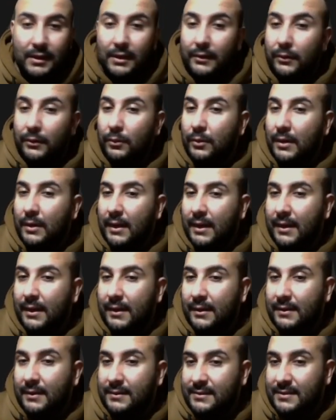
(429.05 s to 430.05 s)
You
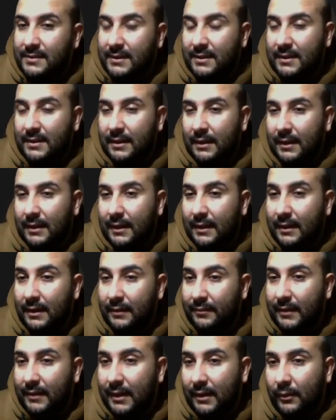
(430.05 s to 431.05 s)
can set a key
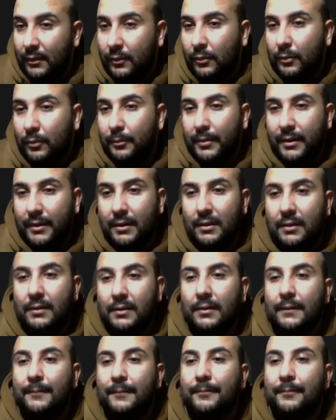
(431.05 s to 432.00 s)
value pair.